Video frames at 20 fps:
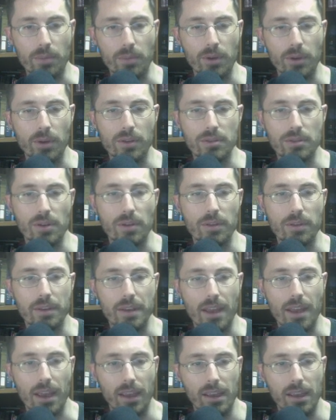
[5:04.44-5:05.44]
that burns all
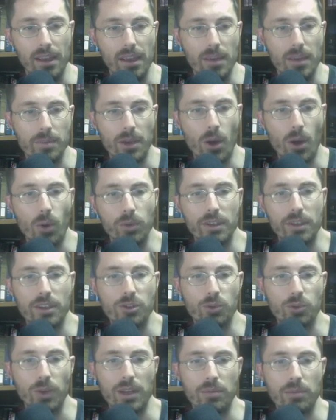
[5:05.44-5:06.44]
the day. Behold,
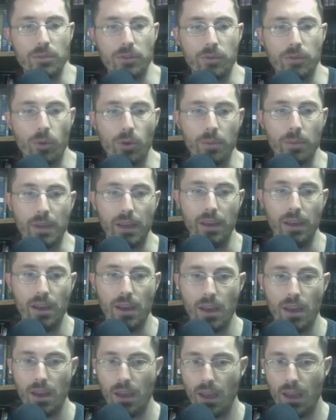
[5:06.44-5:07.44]
it is written before me.
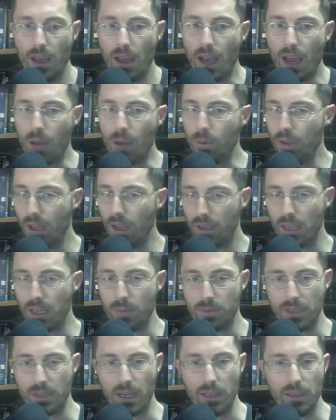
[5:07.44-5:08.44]
I will not
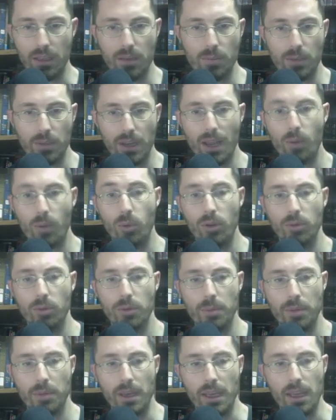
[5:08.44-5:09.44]
keep silent, but I will
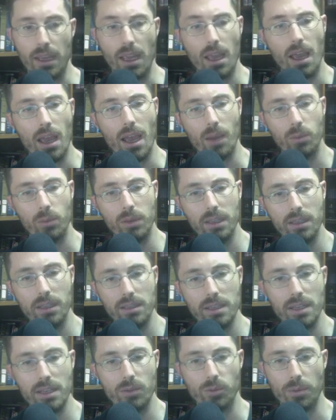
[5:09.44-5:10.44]
repay. I will
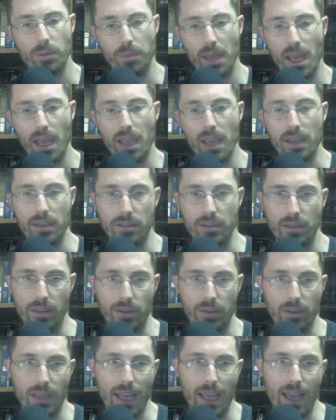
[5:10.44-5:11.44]
indeed repay into
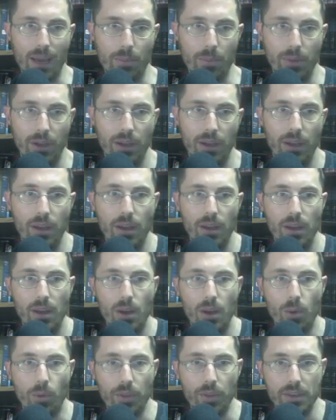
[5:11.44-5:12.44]
their lap.
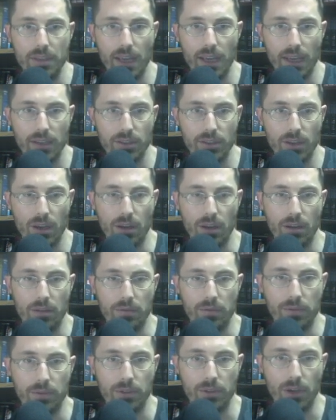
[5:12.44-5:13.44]
Well, the text
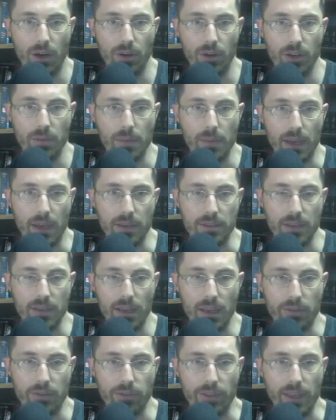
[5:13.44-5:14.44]
of Targum
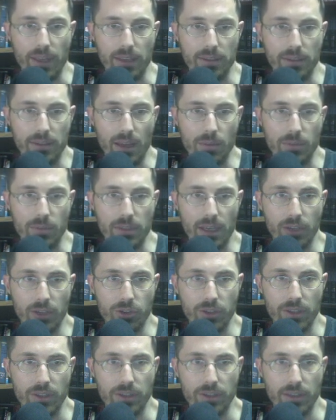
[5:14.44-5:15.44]
Isaiah for that same
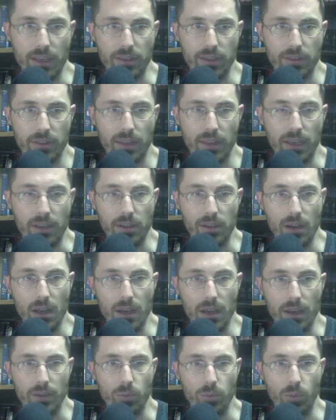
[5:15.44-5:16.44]
section says that
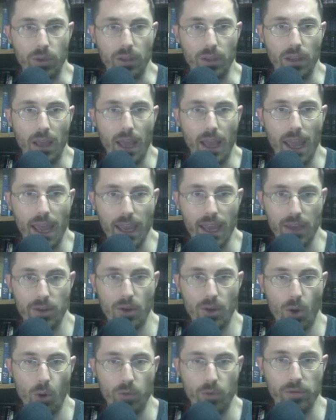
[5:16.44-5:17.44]
God will
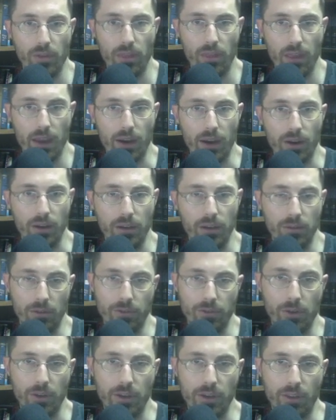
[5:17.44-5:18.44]
hand over their,
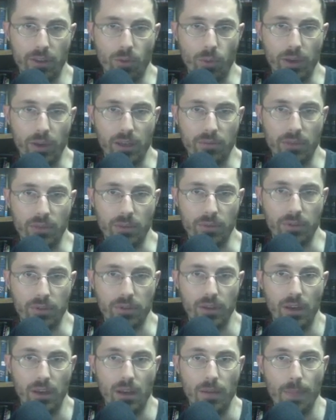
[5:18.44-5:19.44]
referring to the wicked
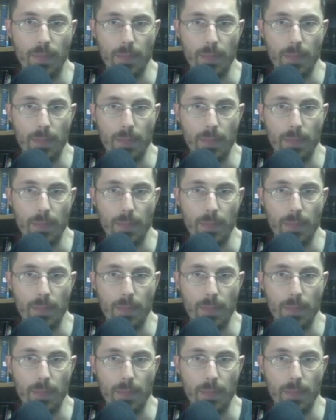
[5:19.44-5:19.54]
people's,